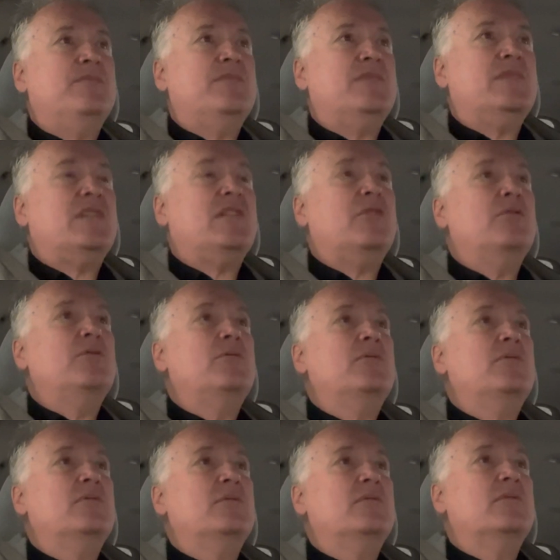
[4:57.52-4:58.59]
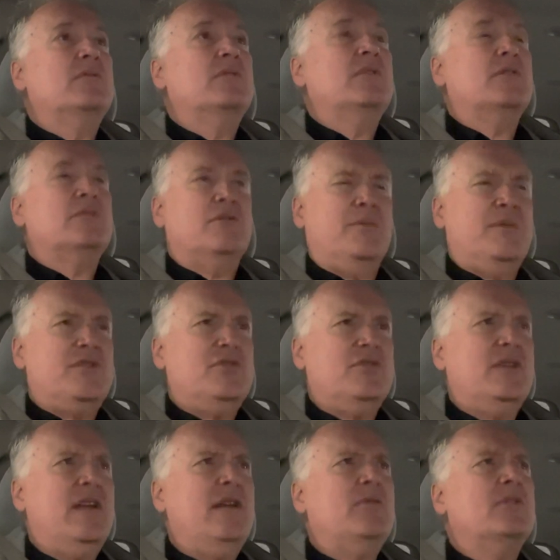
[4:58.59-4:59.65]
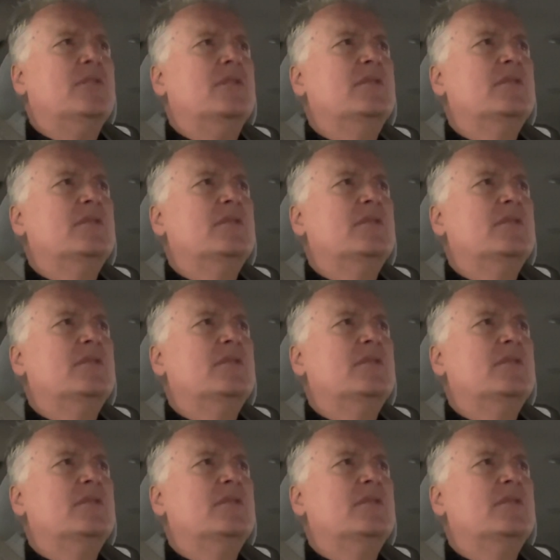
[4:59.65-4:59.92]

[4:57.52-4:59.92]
So I was talking about John Howard.